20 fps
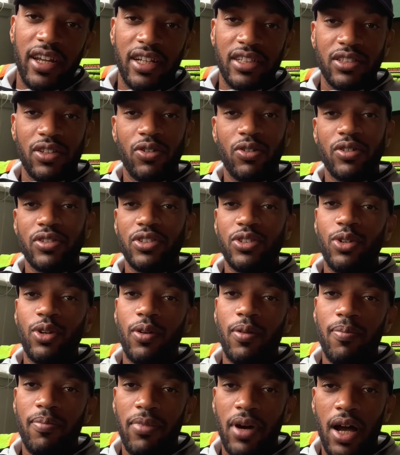As long as you
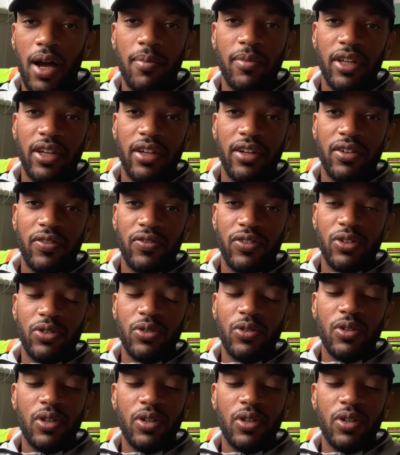don't bomb the interview,